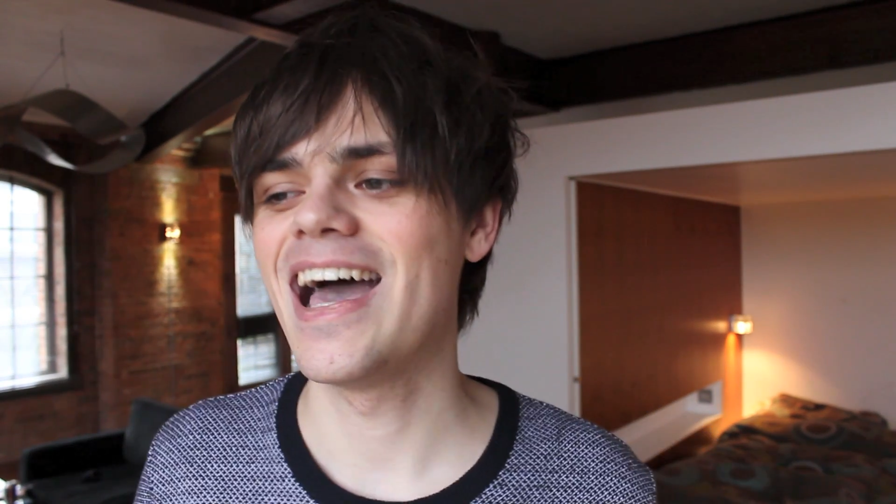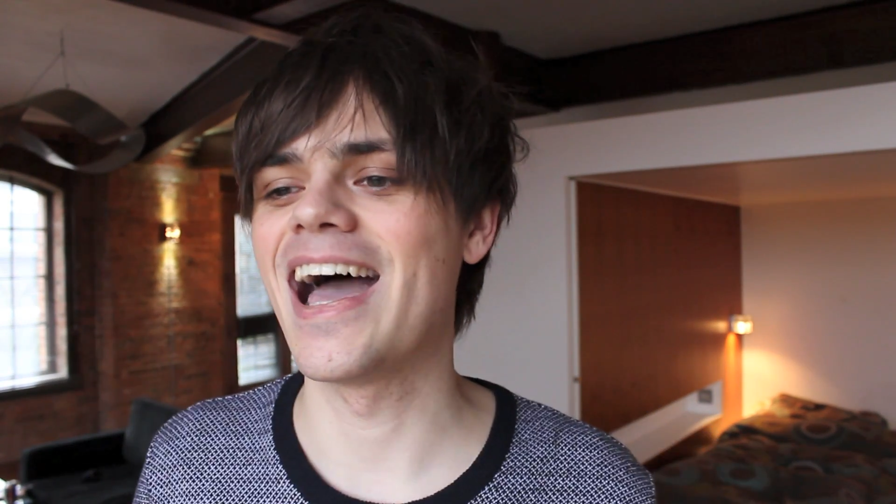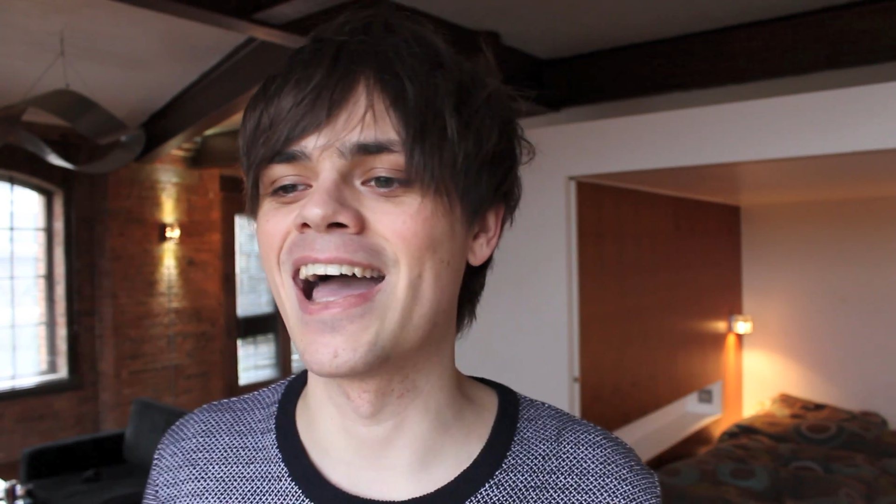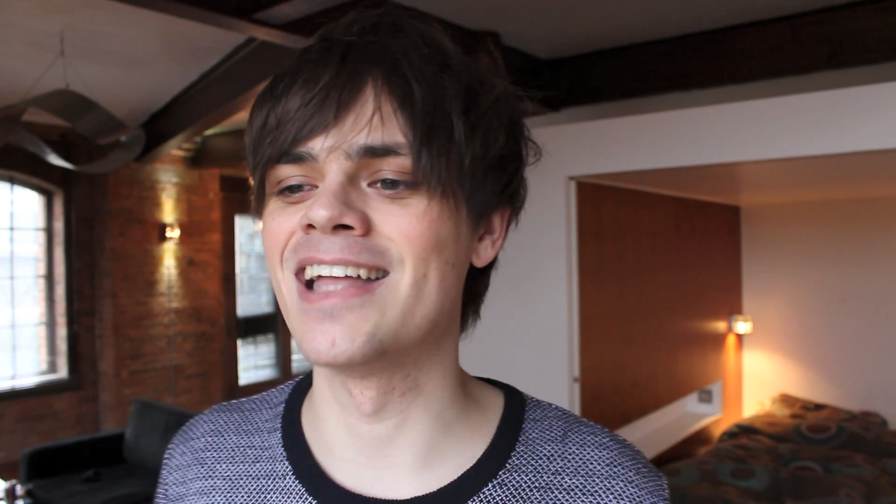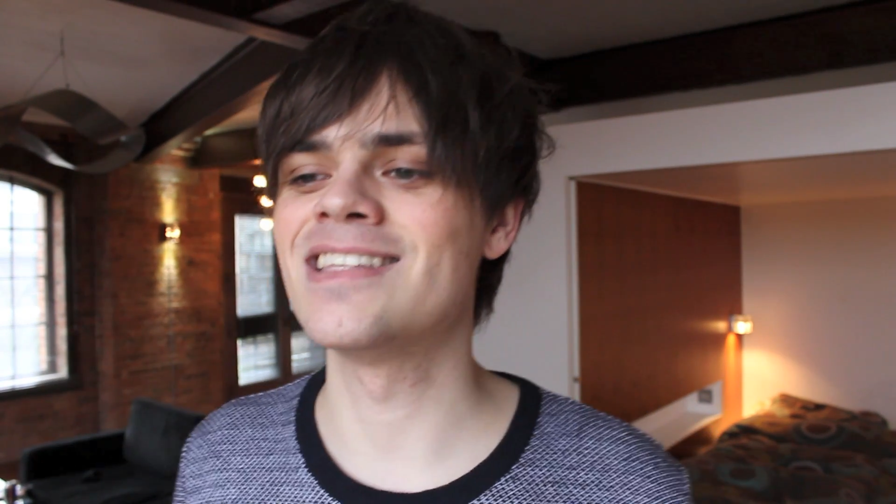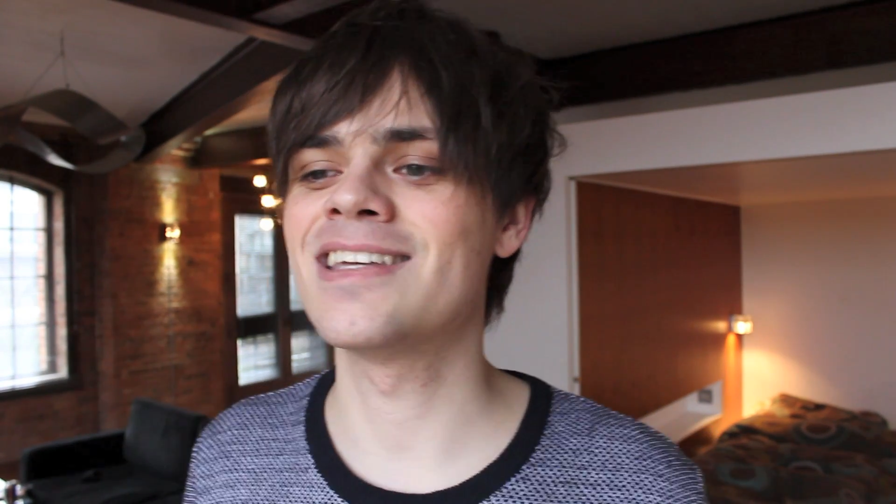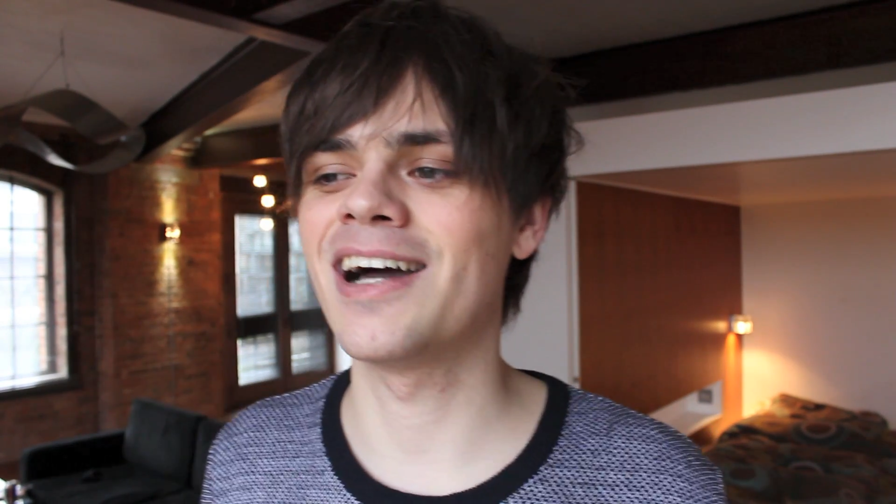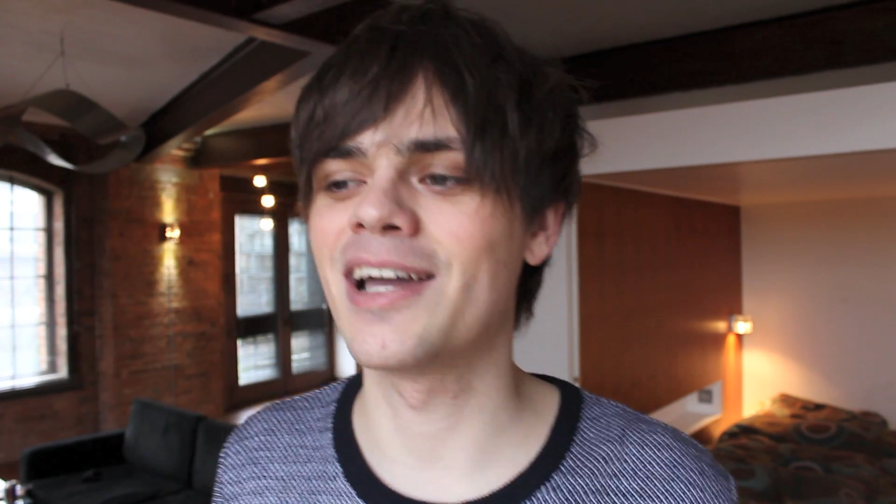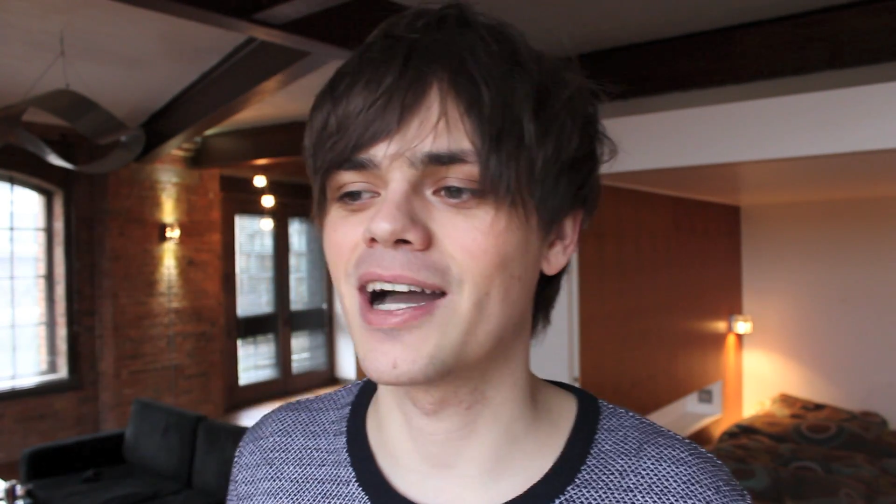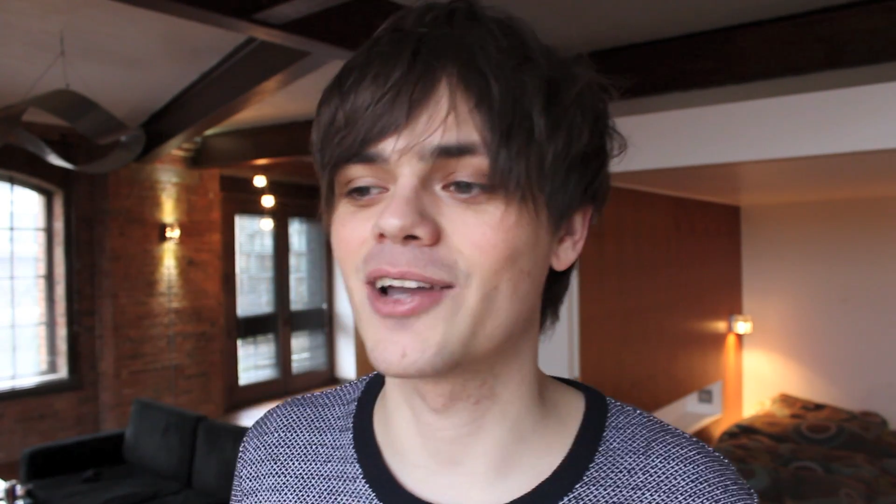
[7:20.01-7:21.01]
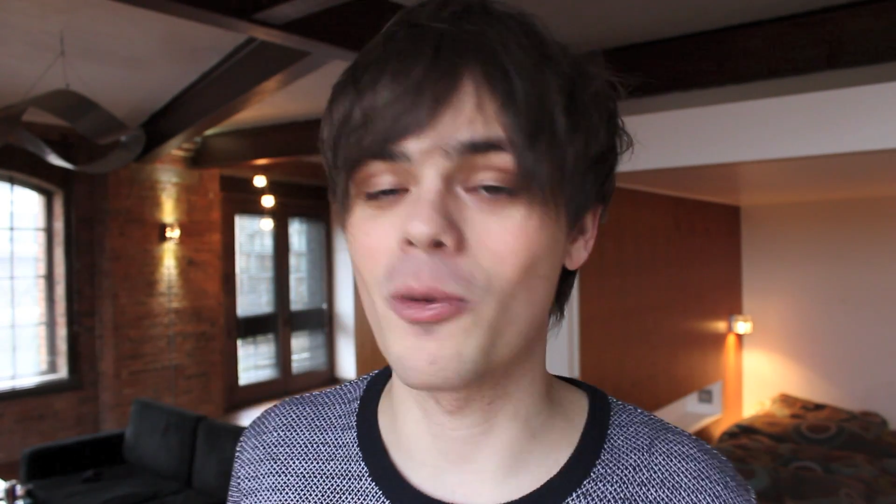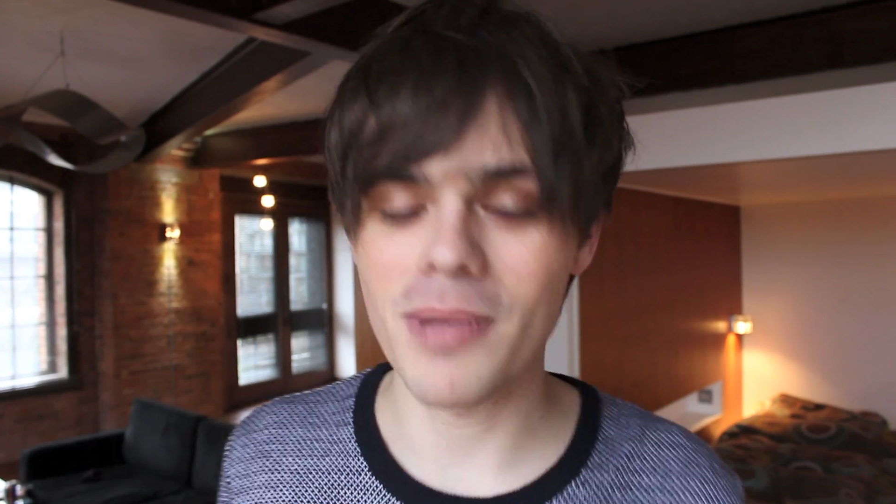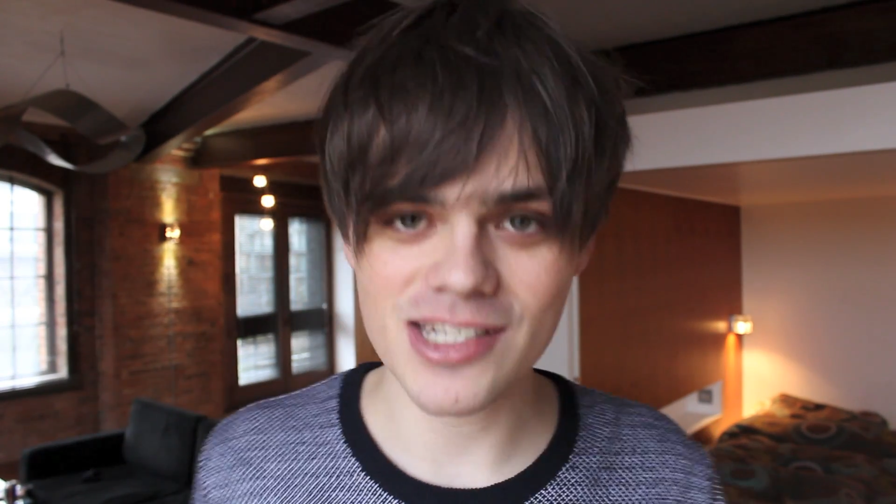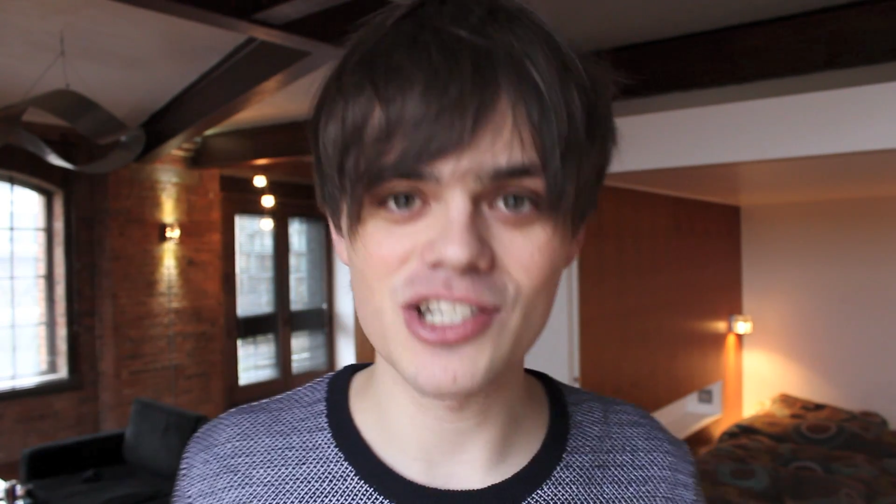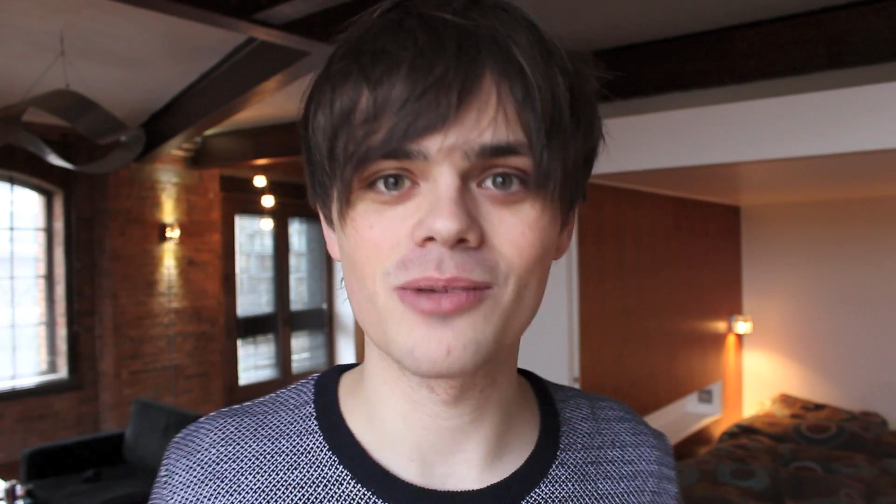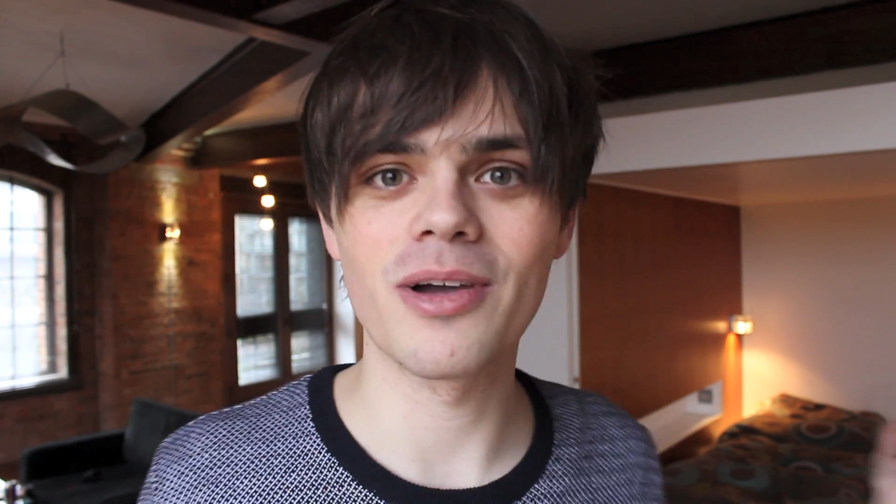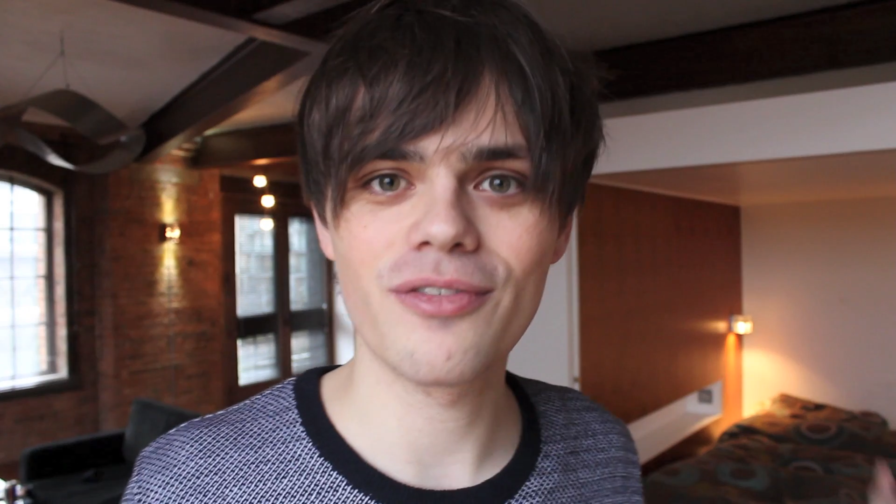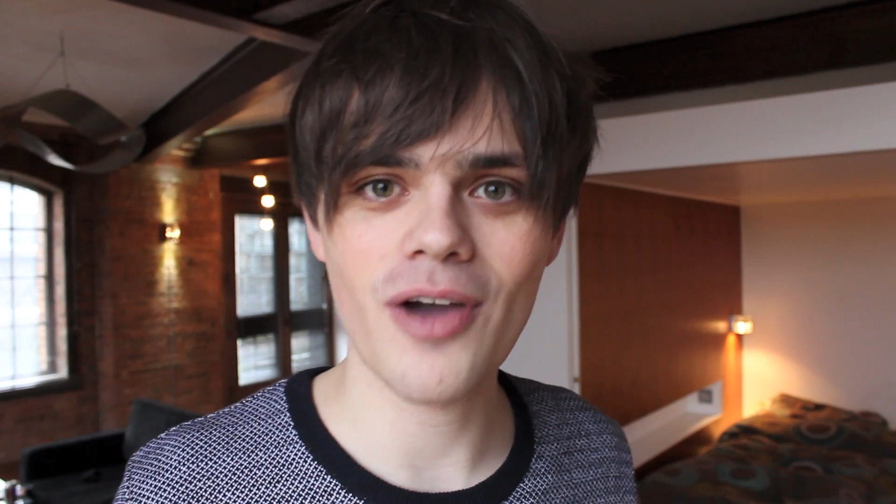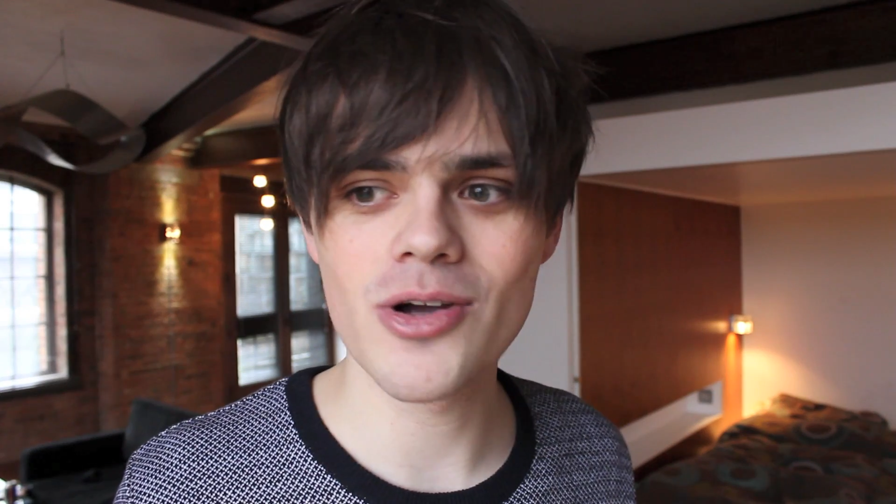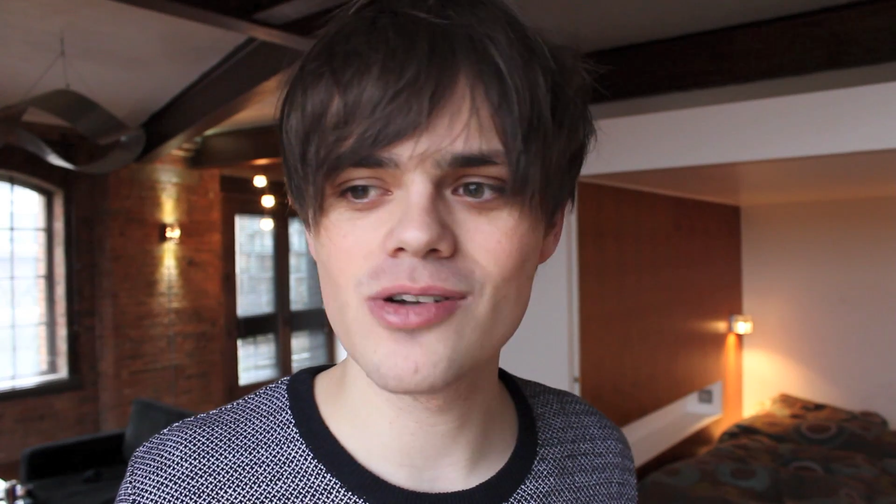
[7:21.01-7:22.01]
And I got messages on my
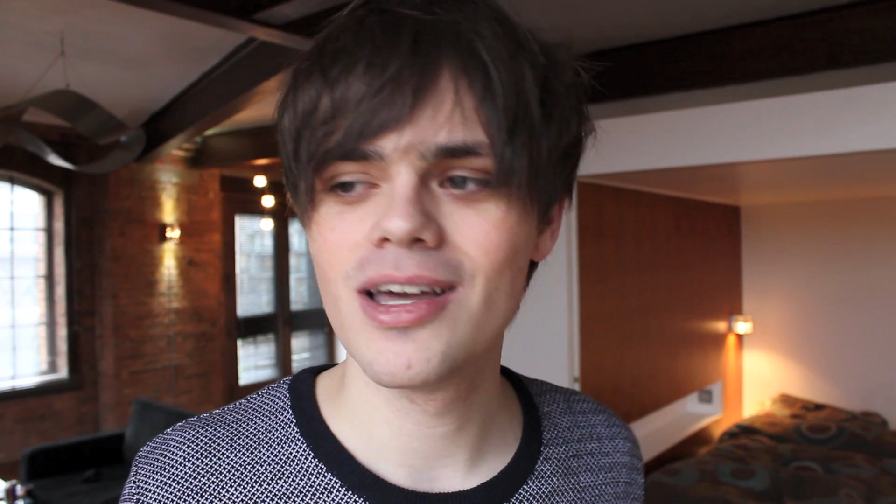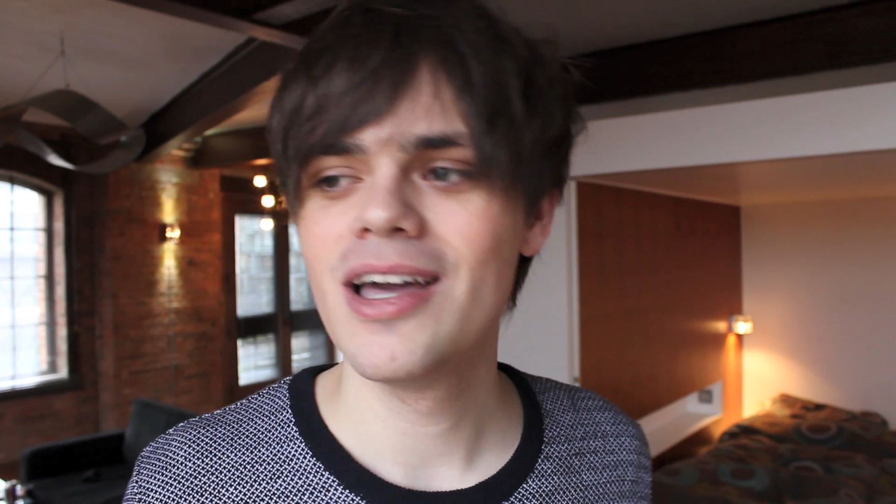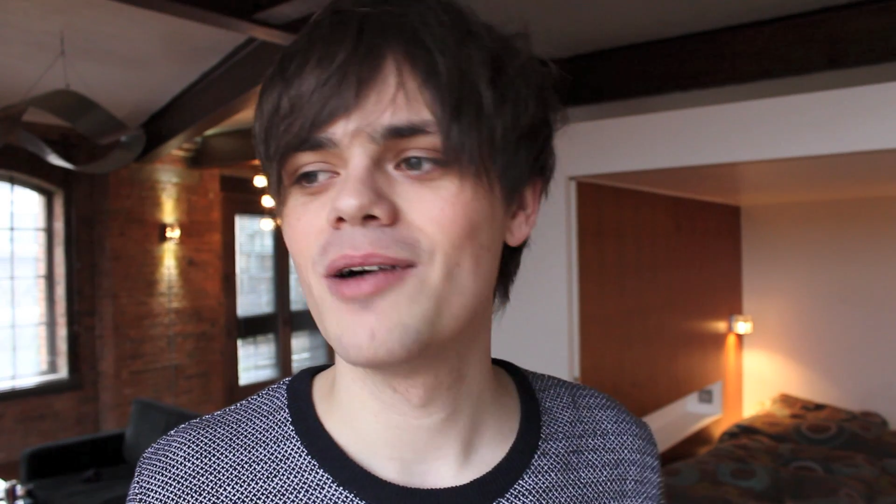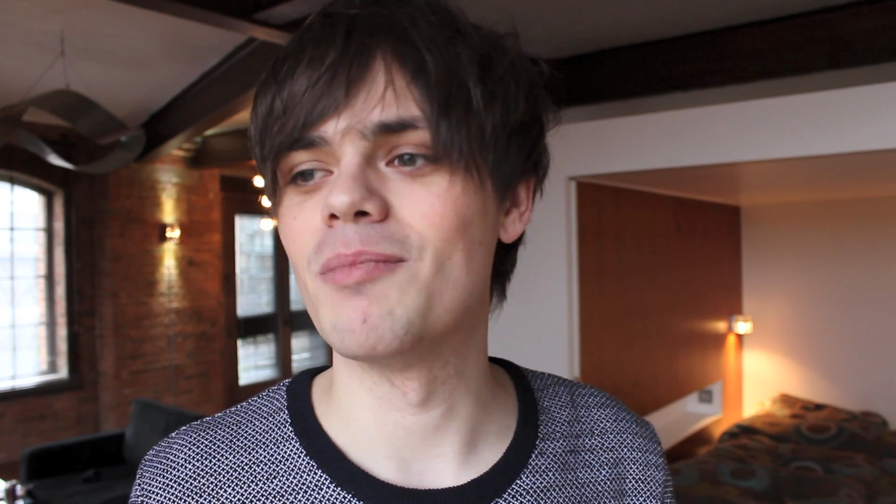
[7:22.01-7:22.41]
phone.